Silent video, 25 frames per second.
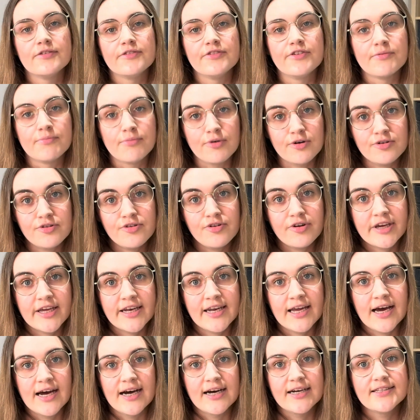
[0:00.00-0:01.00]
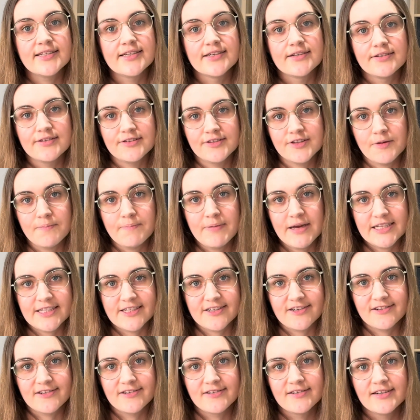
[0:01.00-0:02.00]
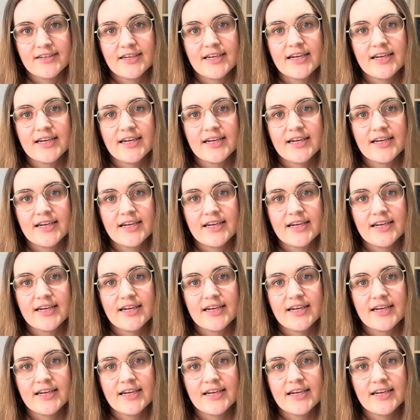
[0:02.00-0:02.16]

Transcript: The more you can add, the better.